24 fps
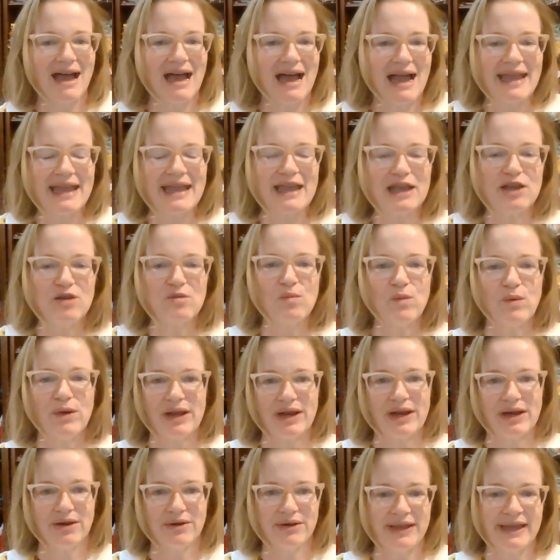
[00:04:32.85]
I am
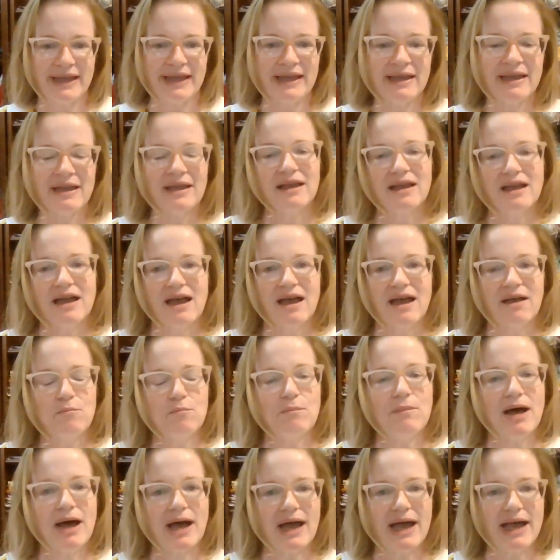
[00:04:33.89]
wearing
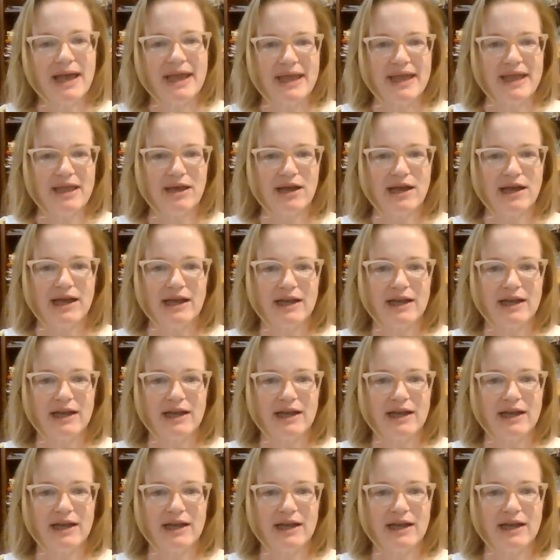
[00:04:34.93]
my